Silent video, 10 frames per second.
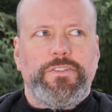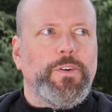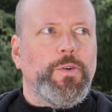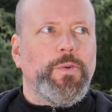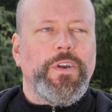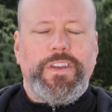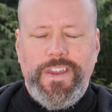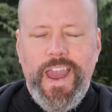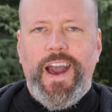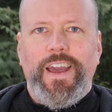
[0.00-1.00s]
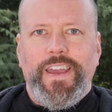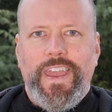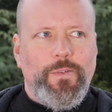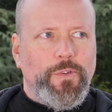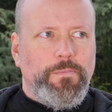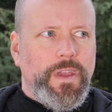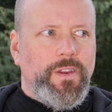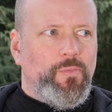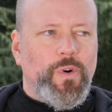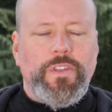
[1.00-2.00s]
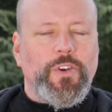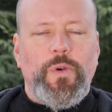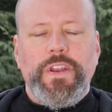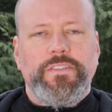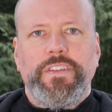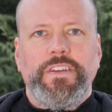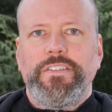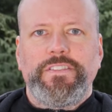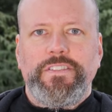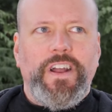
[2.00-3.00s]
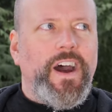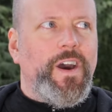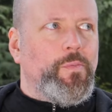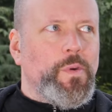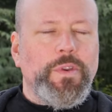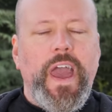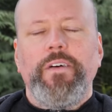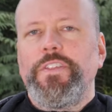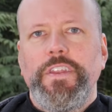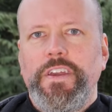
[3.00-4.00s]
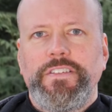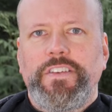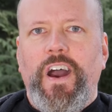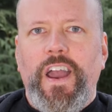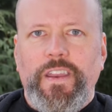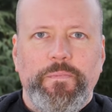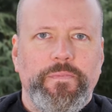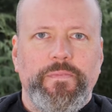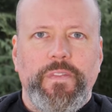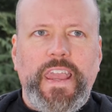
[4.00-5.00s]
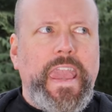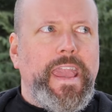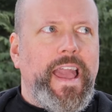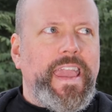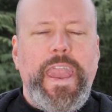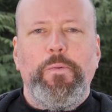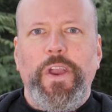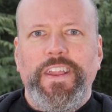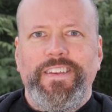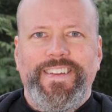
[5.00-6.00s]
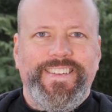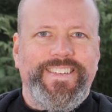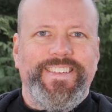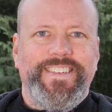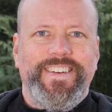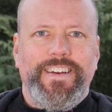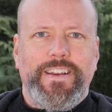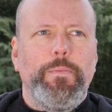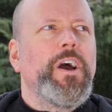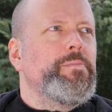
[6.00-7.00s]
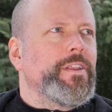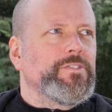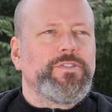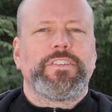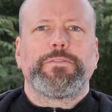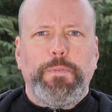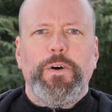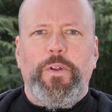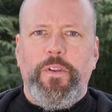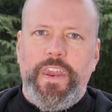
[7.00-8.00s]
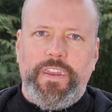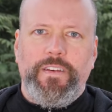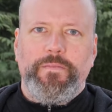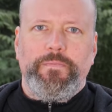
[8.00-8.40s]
So yeah, it would be one of the greatest things uh, we would have in the night sky. I can't, I can't wait. Come on, Betelgeuse, explode already.